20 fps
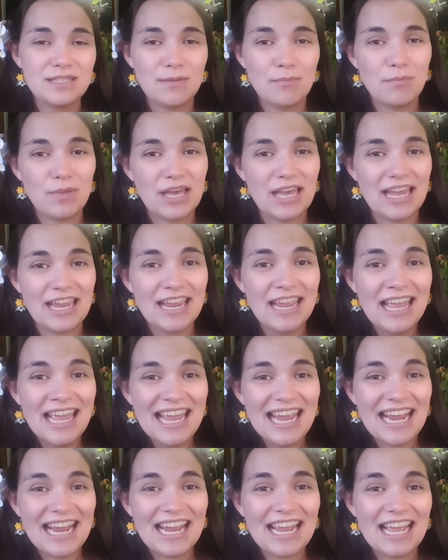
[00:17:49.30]
zip by,
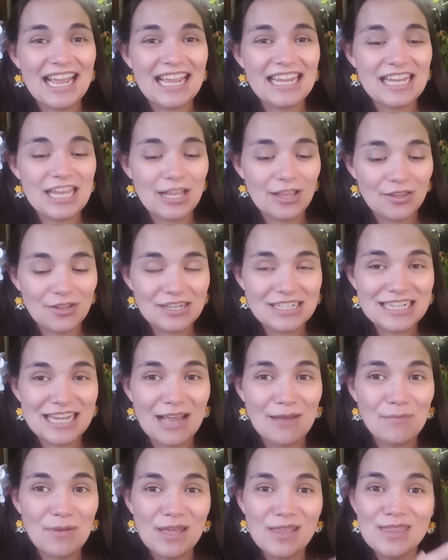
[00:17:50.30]
and he looked
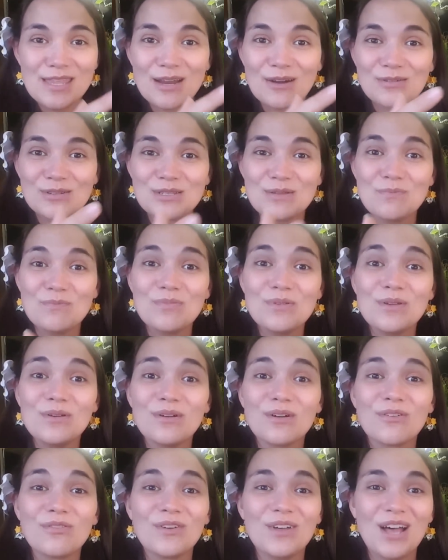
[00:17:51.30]
up and there was a
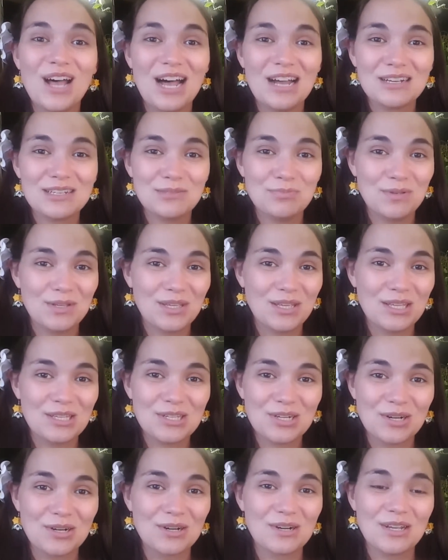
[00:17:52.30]
beautiful hawksbill
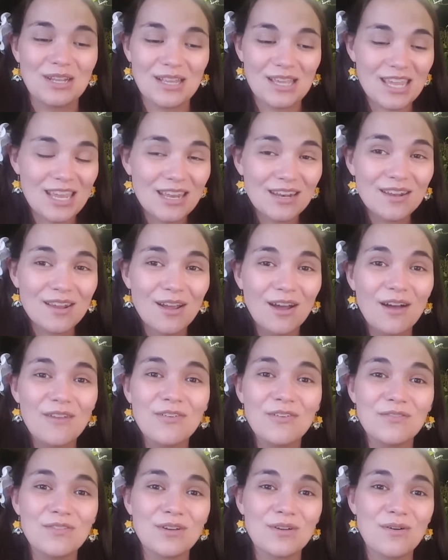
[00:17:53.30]
turtle eating
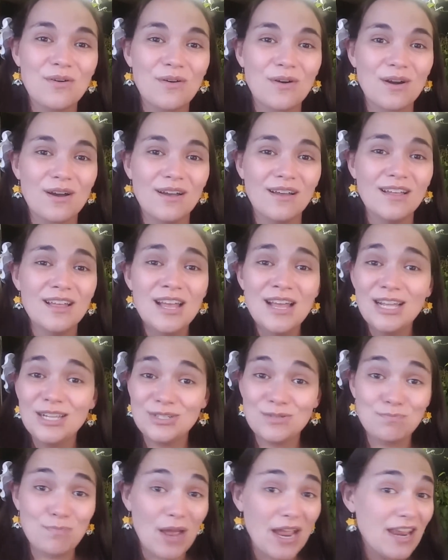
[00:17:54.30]
off of the coral,
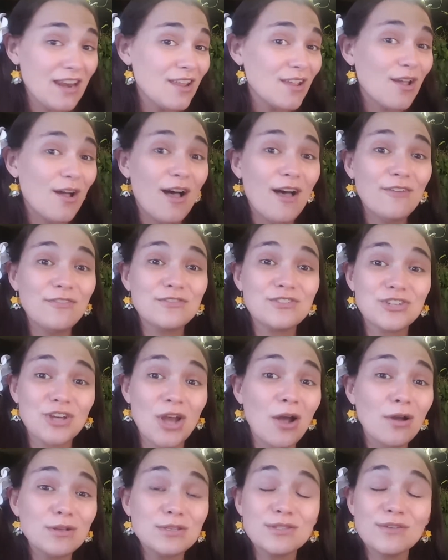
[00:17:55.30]
biting off
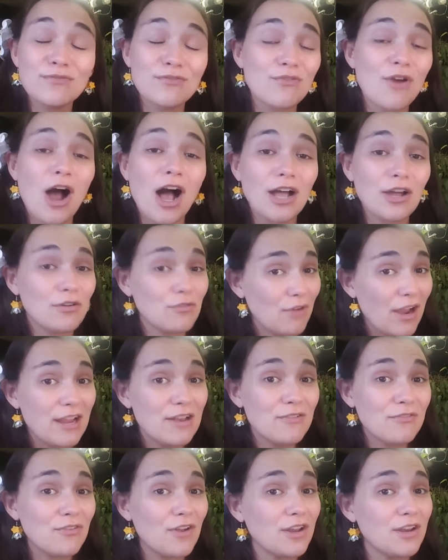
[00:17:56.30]
chunks of rock right
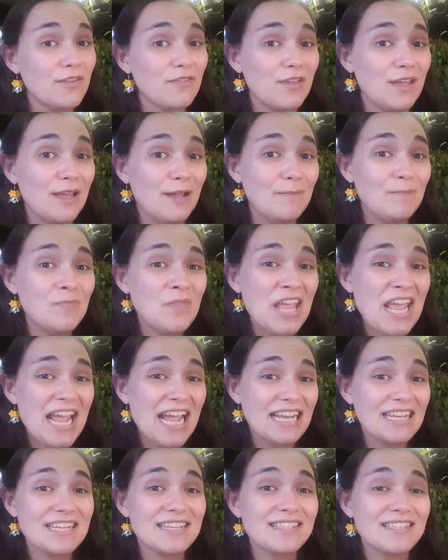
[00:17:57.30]
in front of him,
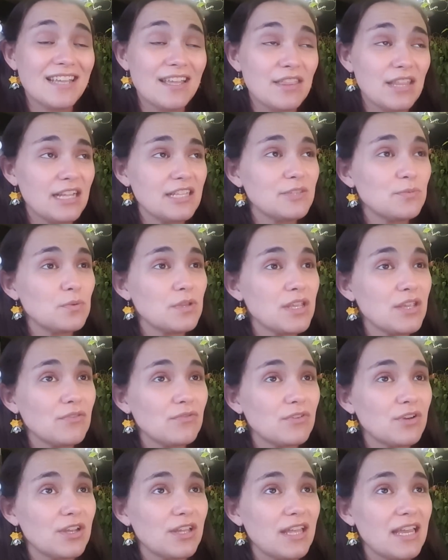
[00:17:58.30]
and he said that's when he
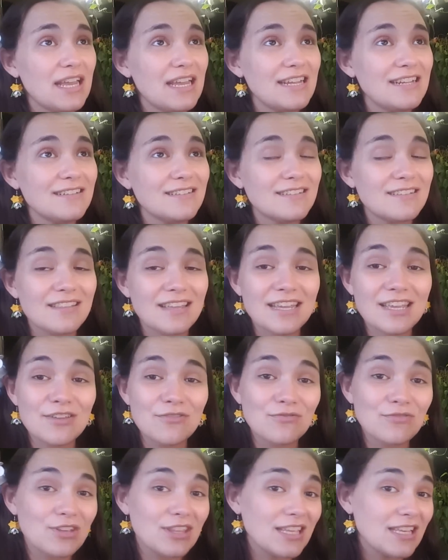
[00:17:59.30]
realized that he
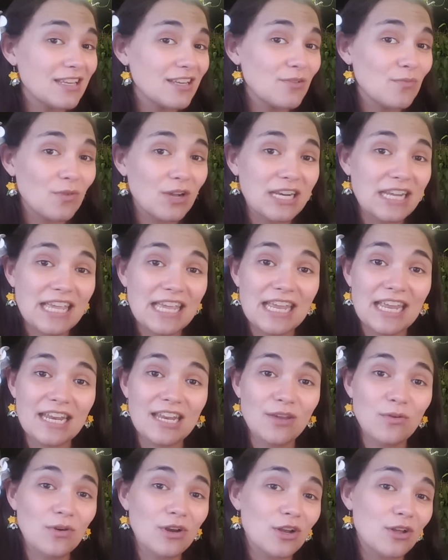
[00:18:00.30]
really didn't want to get
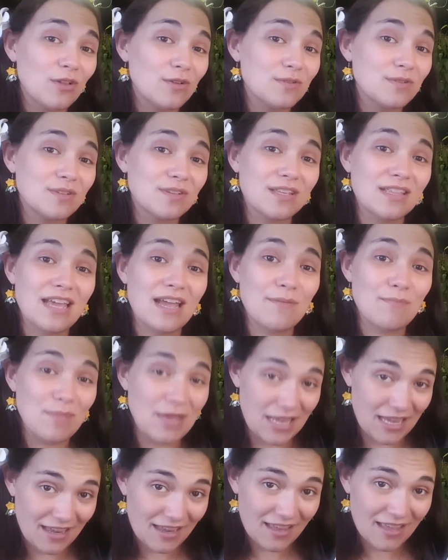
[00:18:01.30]
anywhere close to that
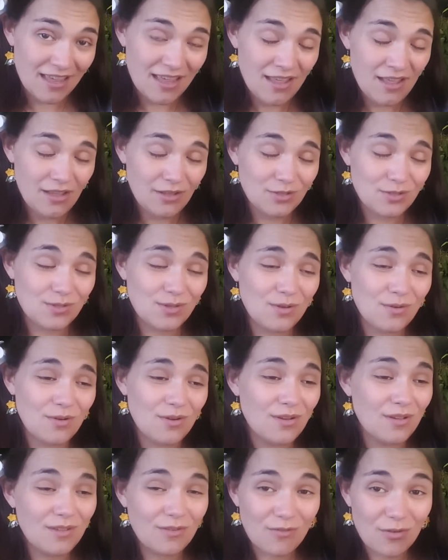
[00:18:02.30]
beak. So
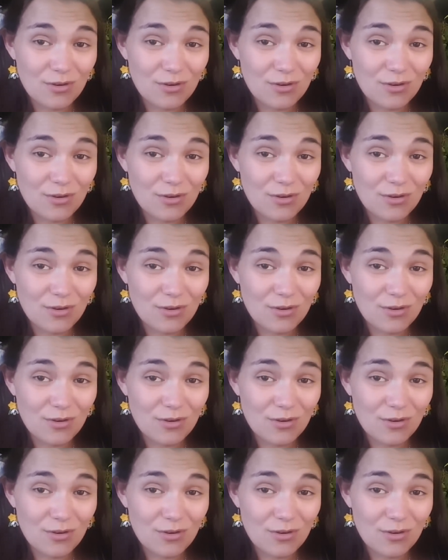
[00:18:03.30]
of